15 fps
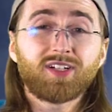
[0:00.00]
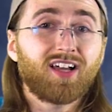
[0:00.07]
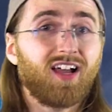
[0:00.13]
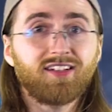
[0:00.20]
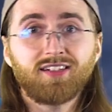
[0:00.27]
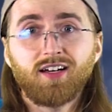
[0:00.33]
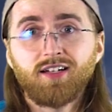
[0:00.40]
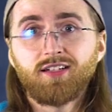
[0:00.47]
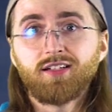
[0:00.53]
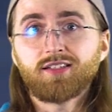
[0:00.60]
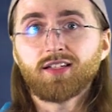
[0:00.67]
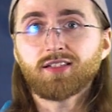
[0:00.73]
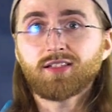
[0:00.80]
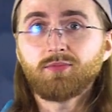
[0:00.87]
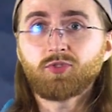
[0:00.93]
Content ID
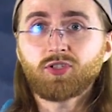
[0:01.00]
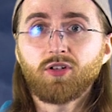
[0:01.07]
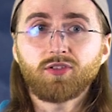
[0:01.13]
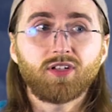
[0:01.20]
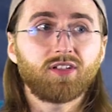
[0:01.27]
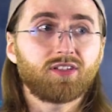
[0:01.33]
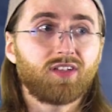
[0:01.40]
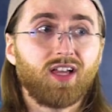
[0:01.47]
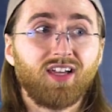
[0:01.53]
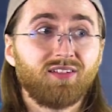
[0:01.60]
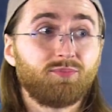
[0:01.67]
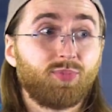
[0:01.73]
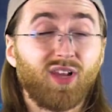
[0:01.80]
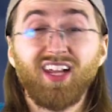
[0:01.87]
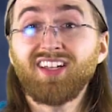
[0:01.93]
system shows us
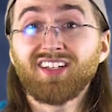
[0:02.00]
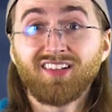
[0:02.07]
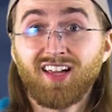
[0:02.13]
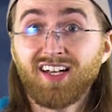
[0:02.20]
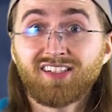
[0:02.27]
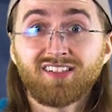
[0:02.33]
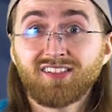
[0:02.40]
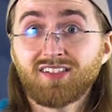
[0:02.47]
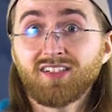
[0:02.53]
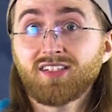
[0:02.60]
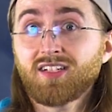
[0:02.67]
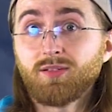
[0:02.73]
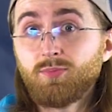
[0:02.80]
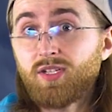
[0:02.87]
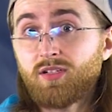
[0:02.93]
that blanket licenses
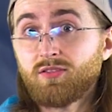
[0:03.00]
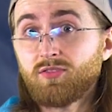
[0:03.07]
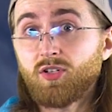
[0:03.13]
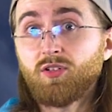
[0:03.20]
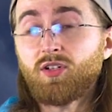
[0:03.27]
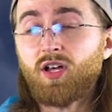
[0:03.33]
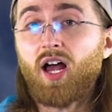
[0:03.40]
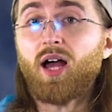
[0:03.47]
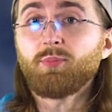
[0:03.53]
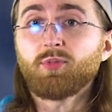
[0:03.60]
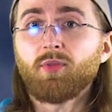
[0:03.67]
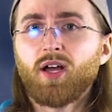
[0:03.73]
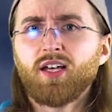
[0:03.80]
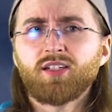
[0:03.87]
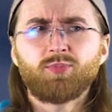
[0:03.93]
can be a good
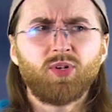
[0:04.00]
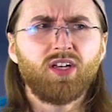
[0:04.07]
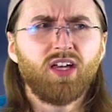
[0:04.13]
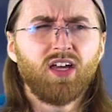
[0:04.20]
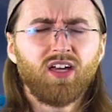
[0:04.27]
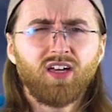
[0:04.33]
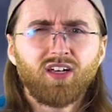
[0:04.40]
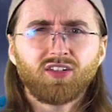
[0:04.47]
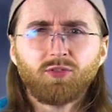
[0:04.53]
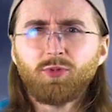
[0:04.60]
compromise, but the